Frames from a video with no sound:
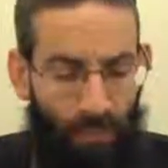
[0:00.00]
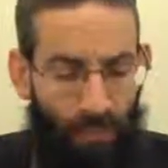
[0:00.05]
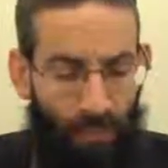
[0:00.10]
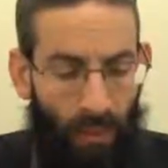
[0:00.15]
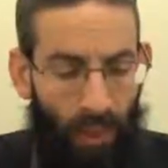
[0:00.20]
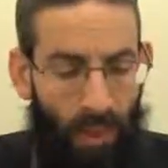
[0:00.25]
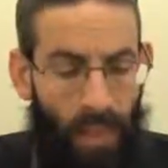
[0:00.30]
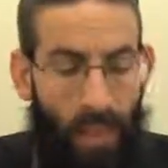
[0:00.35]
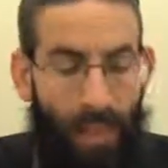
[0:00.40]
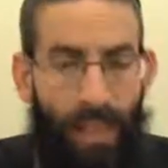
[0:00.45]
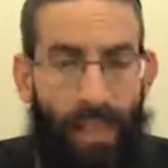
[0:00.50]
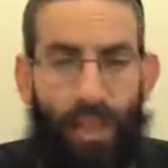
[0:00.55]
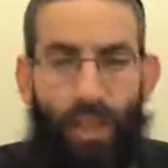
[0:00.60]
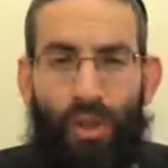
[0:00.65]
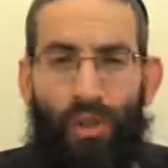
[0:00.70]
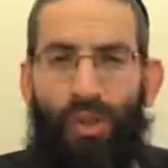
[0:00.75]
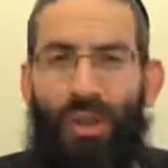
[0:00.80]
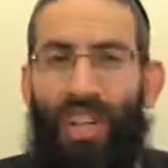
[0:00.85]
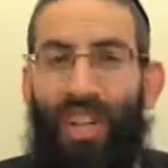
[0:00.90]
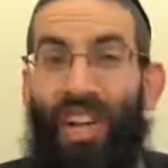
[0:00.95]
it
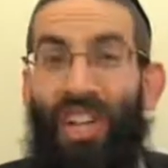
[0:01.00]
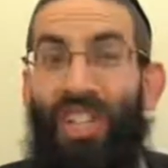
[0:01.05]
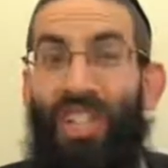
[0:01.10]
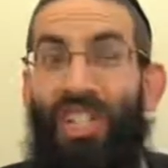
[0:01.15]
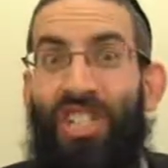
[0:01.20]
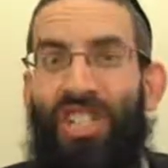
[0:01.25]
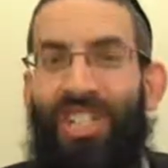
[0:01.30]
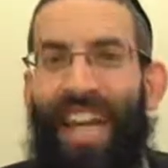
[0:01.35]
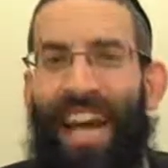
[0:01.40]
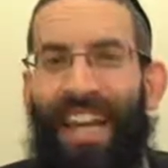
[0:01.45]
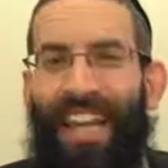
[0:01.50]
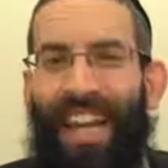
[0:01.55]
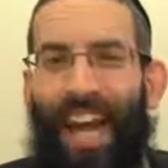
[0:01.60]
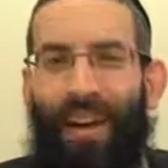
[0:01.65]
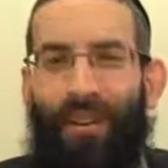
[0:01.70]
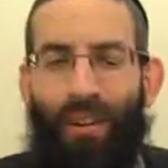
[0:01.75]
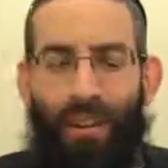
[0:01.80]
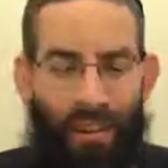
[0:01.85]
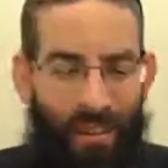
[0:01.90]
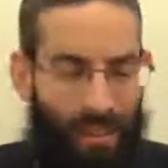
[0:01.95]

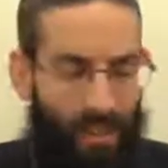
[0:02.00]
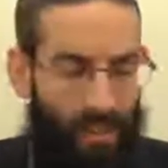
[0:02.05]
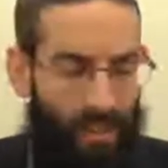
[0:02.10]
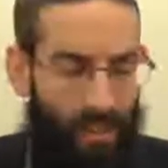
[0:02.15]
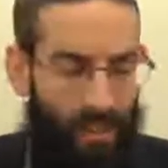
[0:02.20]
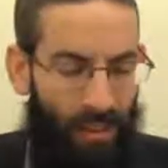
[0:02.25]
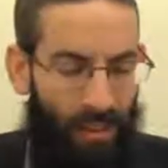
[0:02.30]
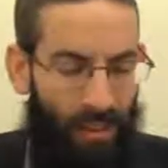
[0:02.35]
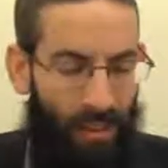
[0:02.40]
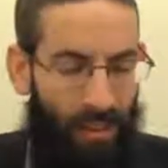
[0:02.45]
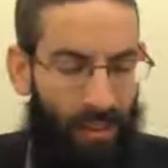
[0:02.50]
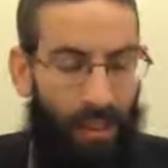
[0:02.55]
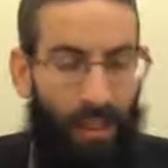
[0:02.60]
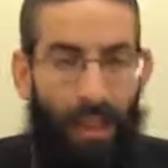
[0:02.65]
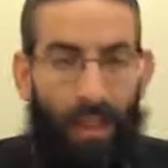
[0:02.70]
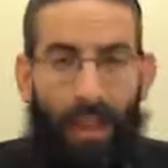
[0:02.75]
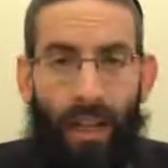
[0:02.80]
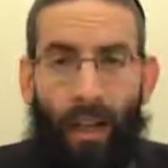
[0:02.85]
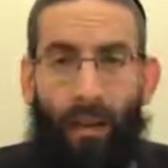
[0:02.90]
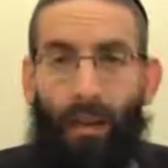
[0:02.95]

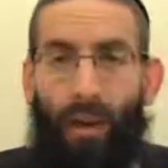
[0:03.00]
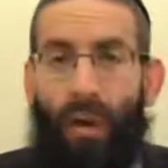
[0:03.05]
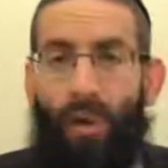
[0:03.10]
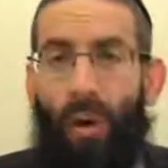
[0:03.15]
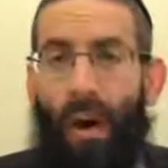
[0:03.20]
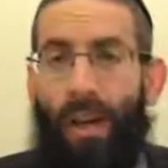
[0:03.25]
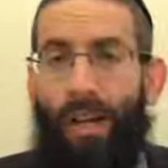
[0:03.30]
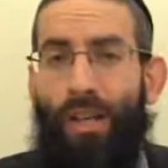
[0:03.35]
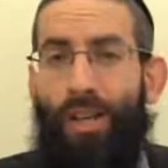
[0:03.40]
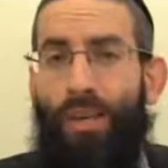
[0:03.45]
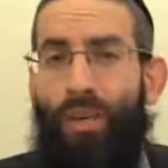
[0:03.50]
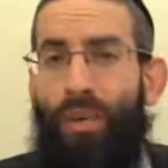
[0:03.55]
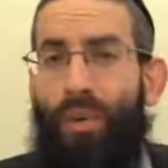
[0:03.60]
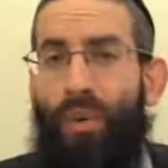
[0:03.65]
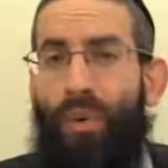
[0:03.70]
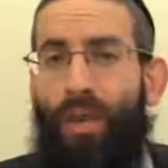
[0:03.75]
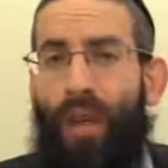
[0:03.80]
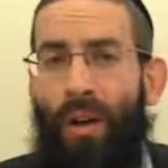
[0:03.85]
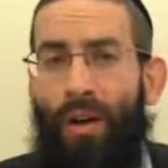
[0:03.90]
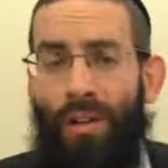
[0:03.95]
requires
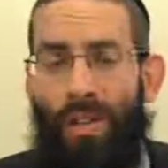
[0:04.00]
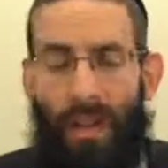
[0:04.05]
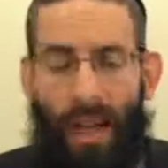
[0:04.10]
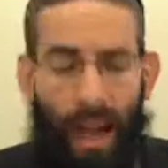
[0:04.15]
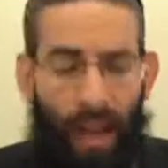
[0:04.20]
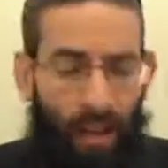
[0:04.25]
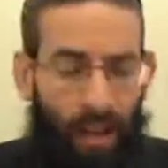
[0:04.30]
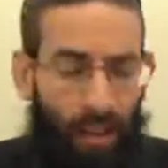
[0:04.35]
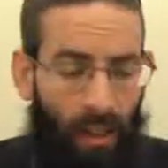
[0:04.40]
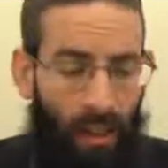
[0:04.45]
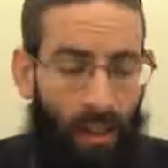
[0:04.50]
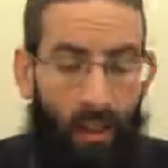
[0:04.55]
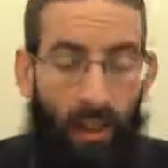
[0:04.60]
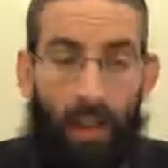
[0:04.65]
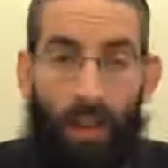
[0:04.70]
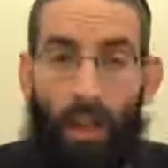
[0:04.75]
two neiros Chanukah,